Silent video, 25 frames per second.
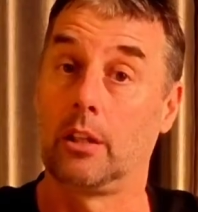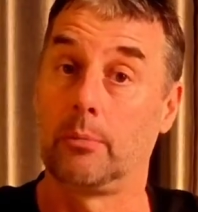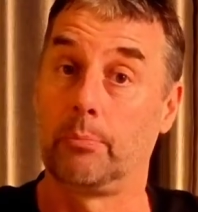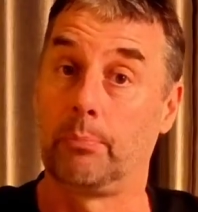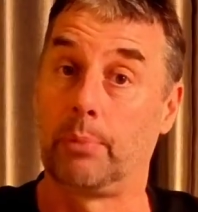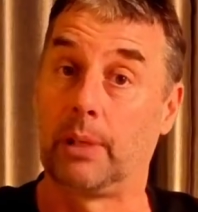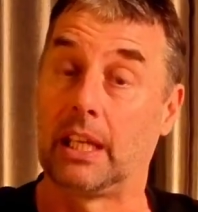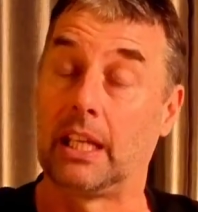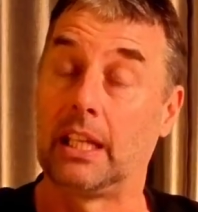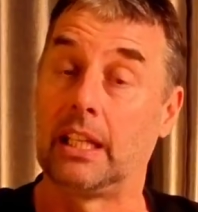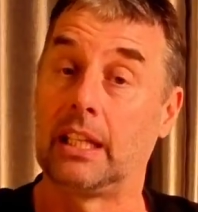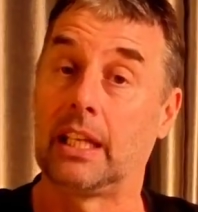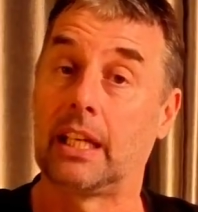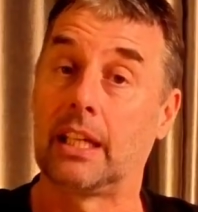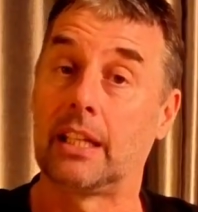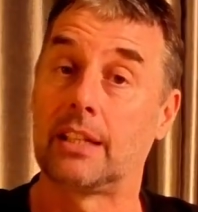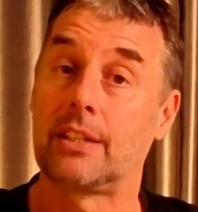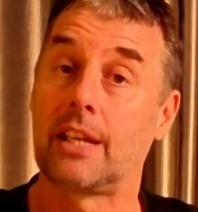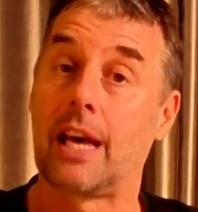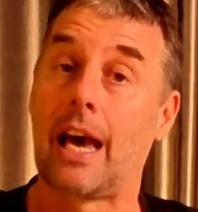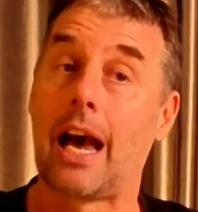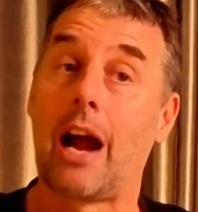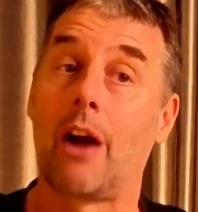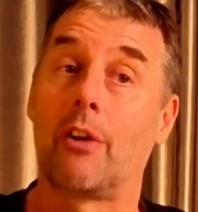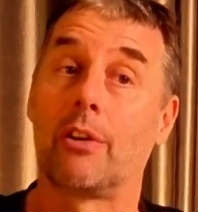beginner
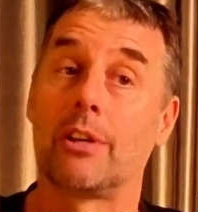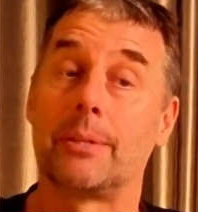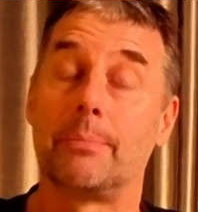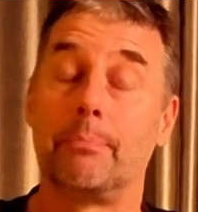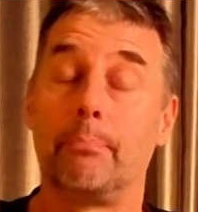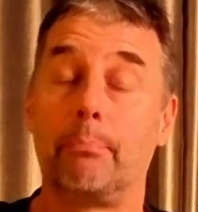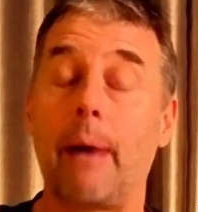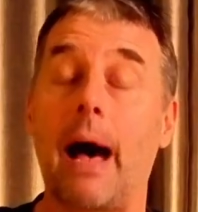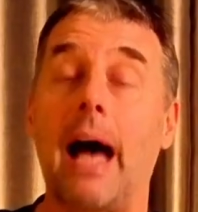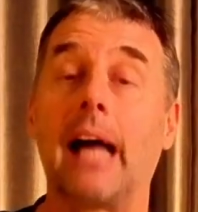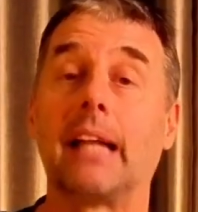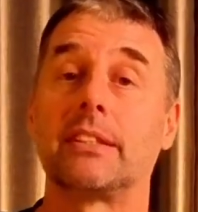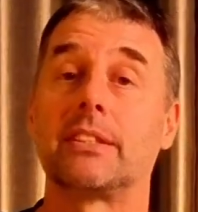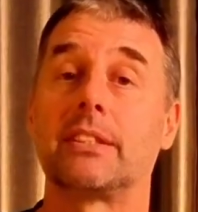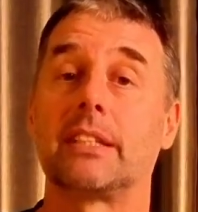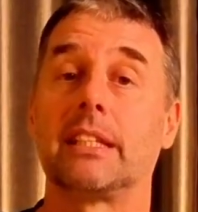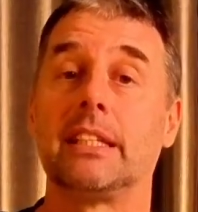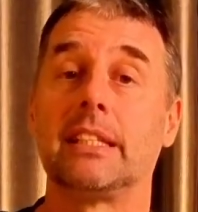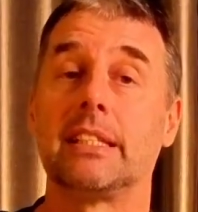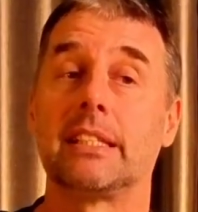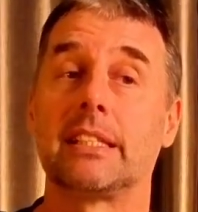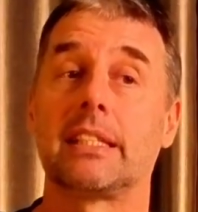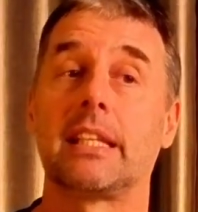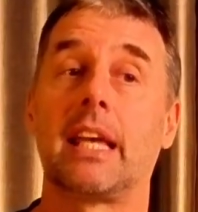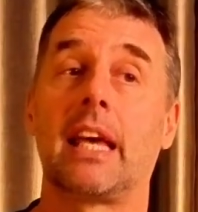guitarists, but
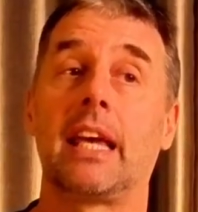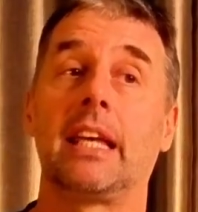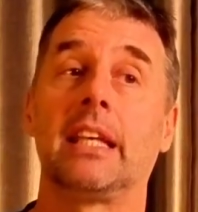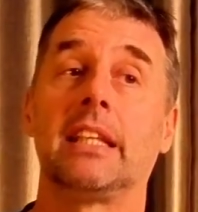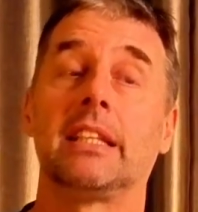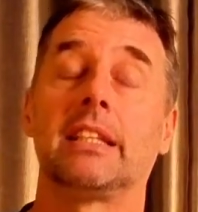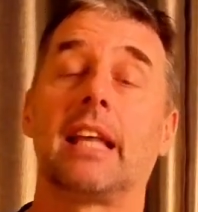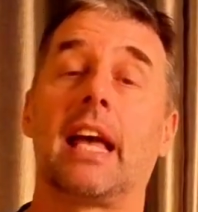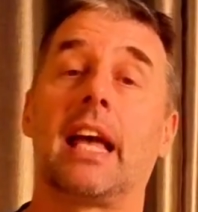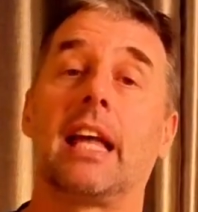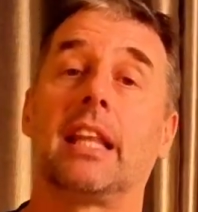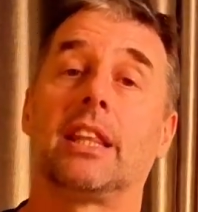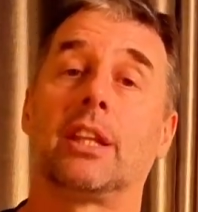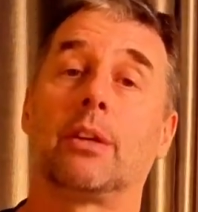in saying that,